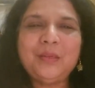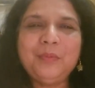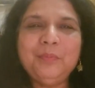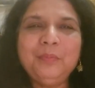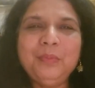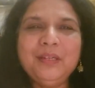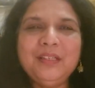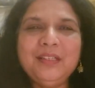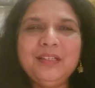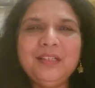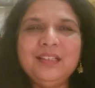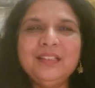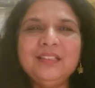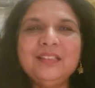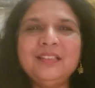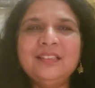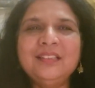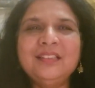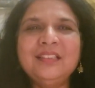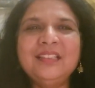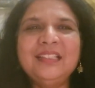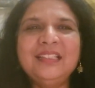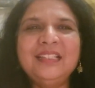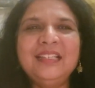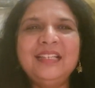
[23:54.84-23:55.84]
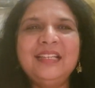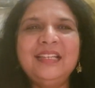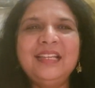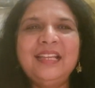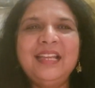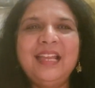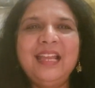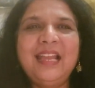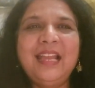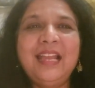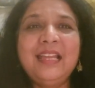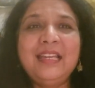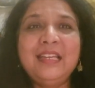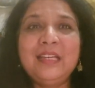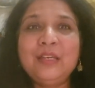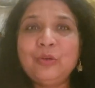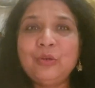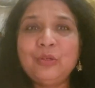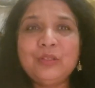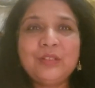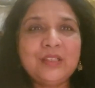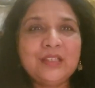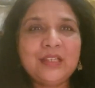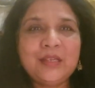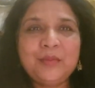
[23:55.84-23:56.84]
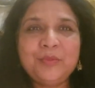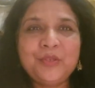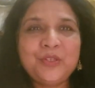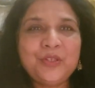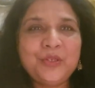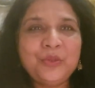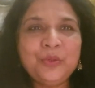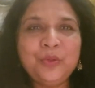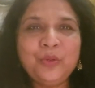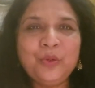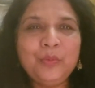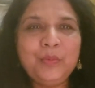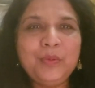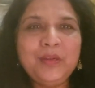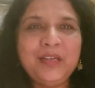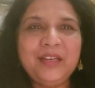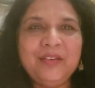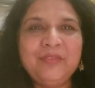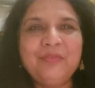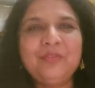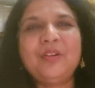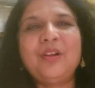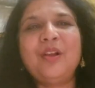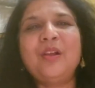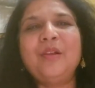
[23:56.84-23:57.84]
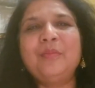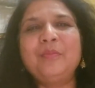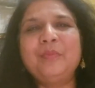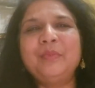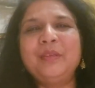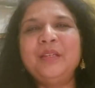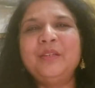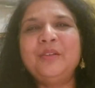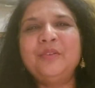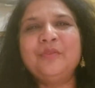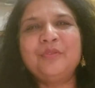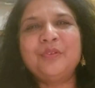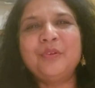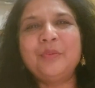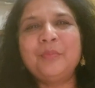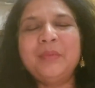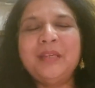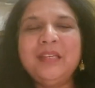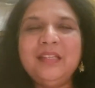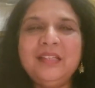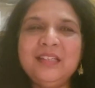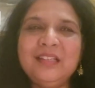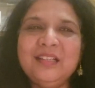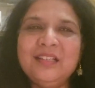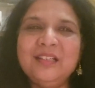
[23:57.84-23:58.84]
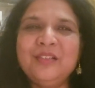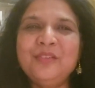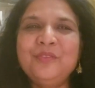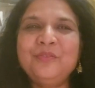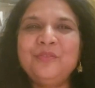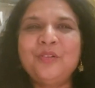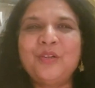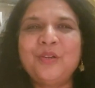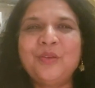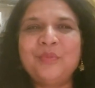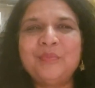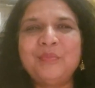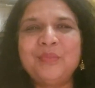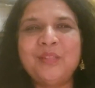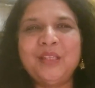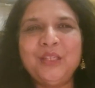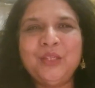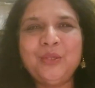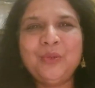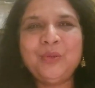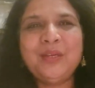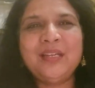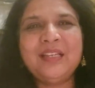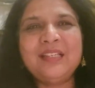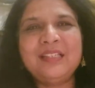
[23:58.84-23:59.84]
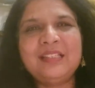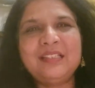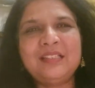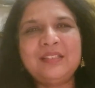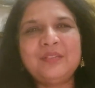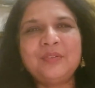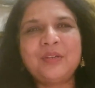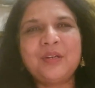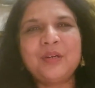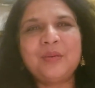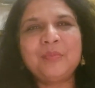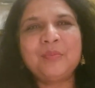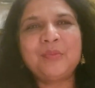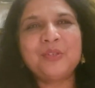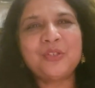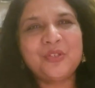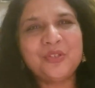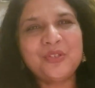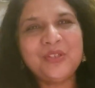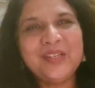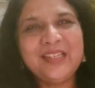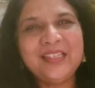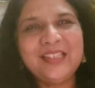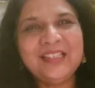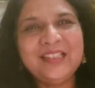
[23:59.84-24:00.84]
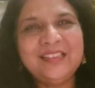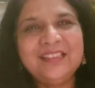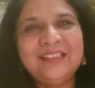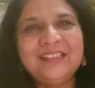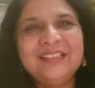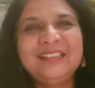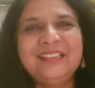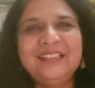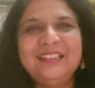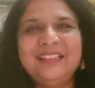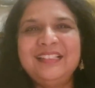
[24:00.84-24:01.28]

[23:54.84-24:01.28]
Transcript: Bhatnagar. And it also comes to you globally from, you know, from India, from the US, from Australia.